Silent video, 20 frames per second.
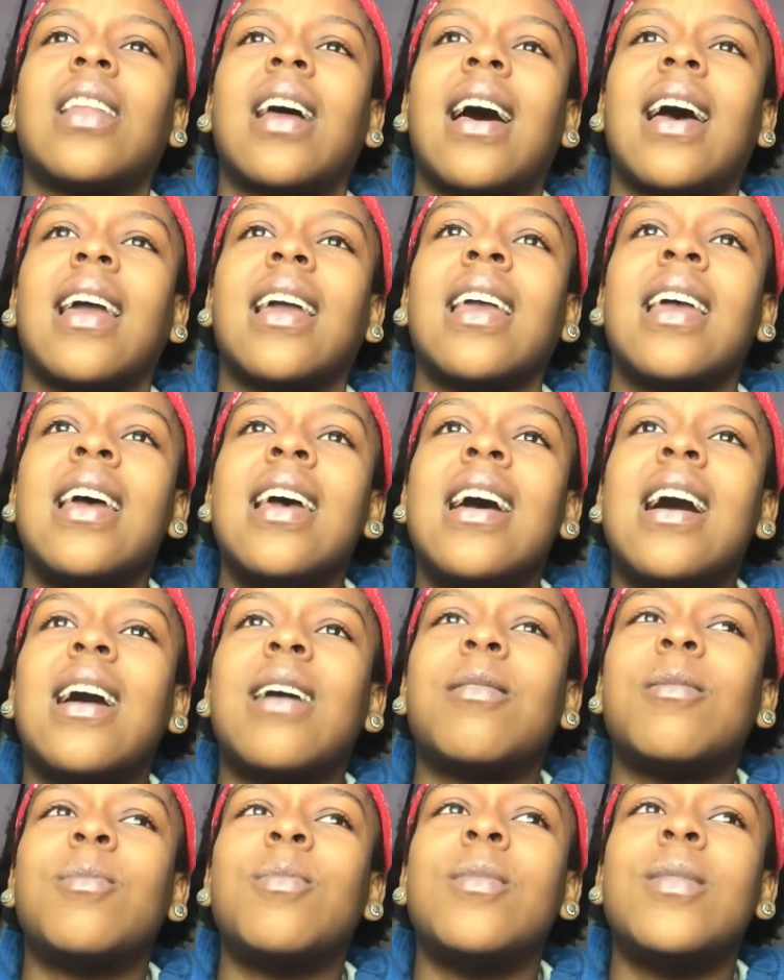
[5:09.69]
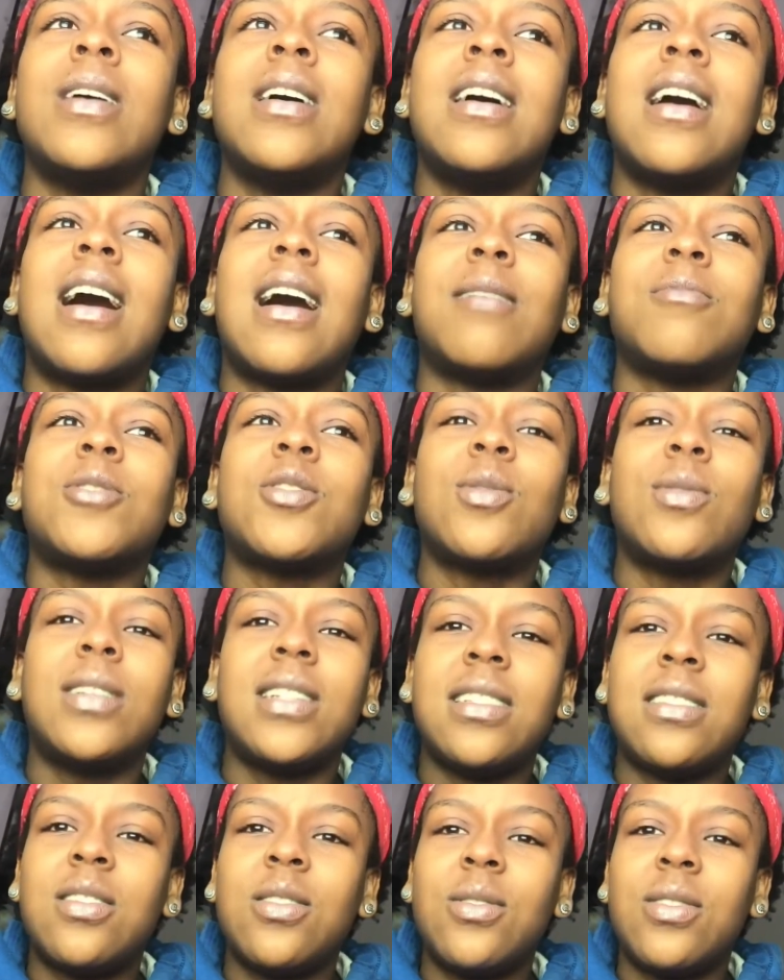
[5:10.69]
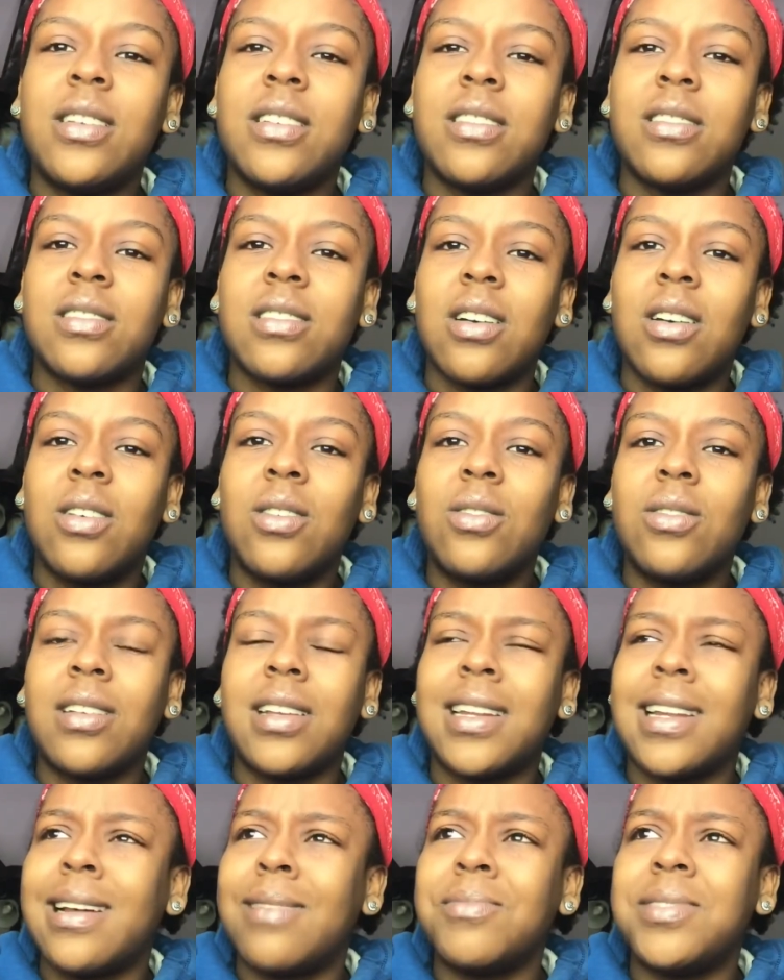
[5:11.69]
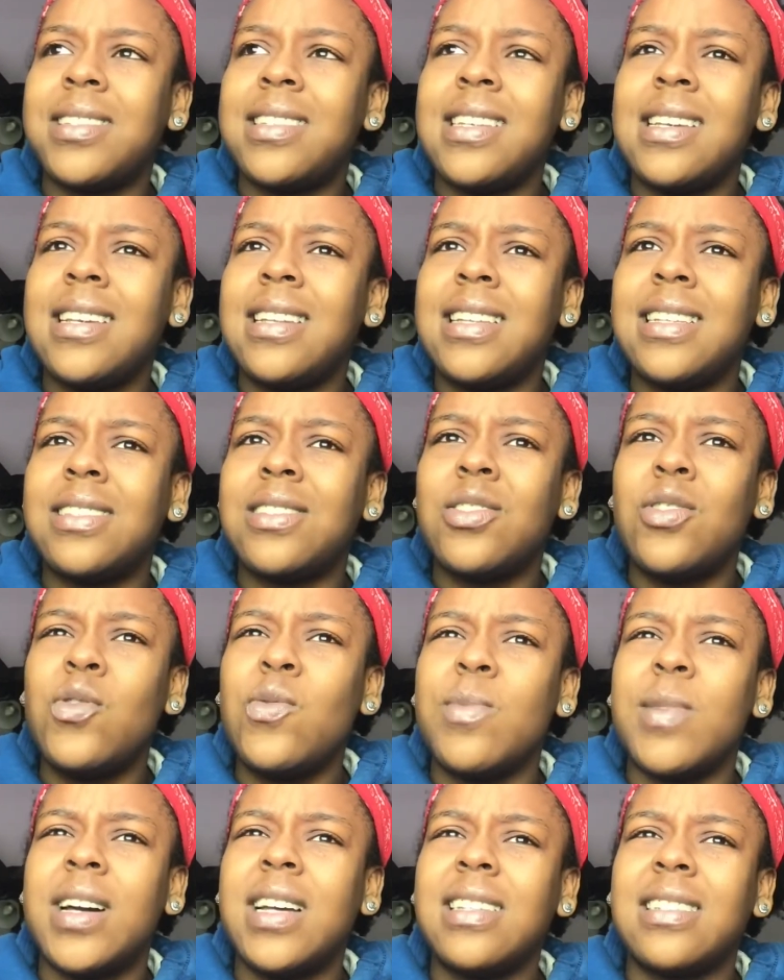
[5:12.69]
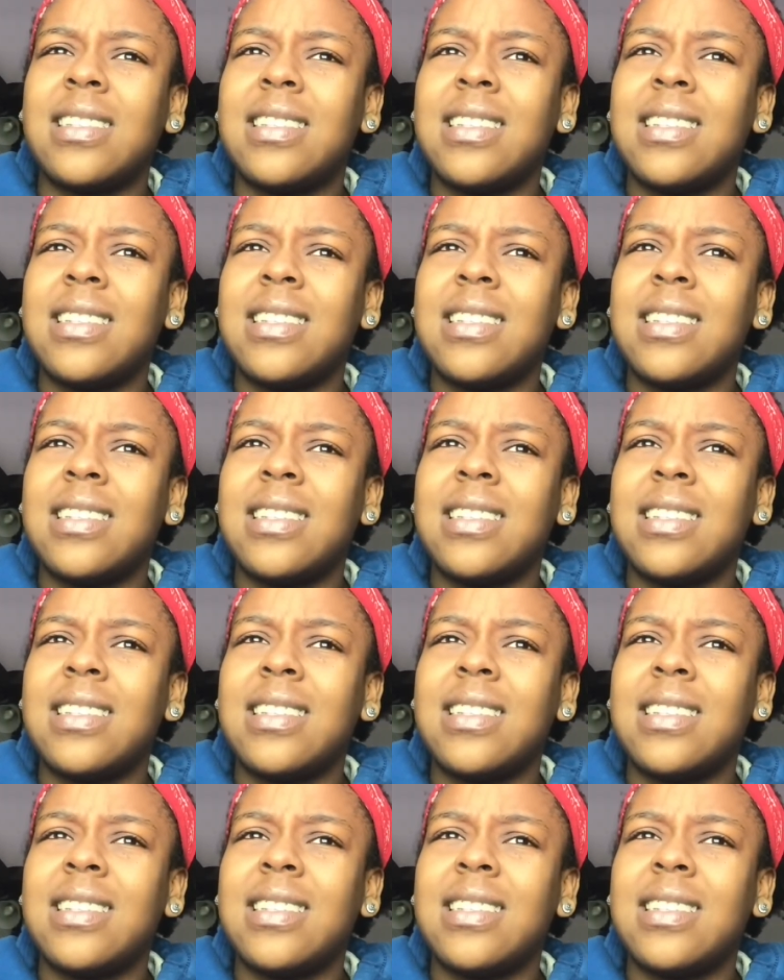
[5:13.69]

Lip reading: Like, I'm 22 years old and I'm seeing it too much.